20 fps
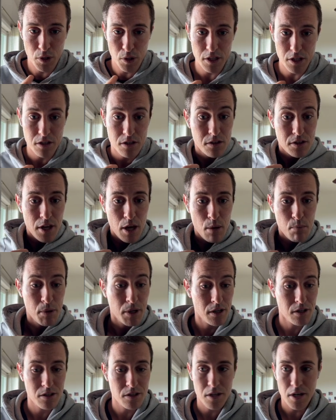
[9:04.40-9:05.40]
we'll get to the
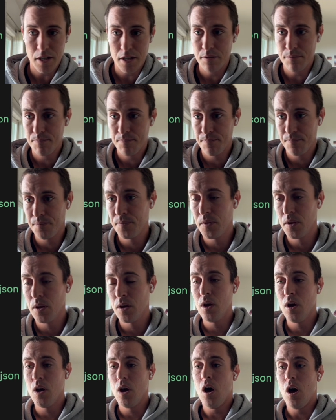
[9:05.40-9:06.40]
typing in a second.
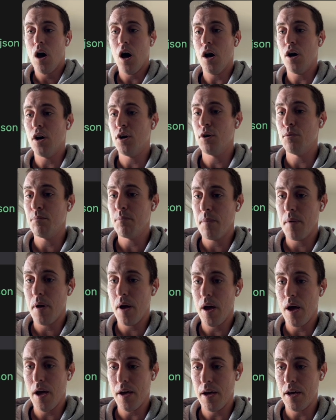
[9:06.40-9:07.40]
And
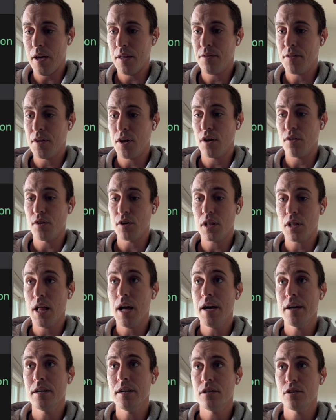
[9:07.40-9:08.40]
then on the
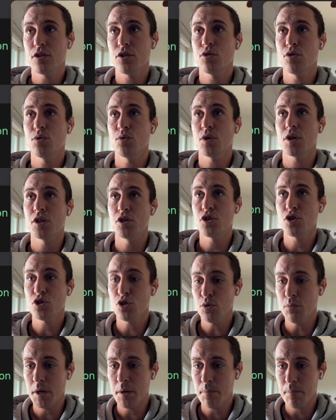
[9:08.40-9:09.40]
client, to
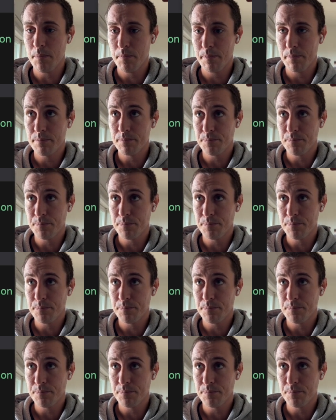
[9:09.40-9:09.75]
consume it,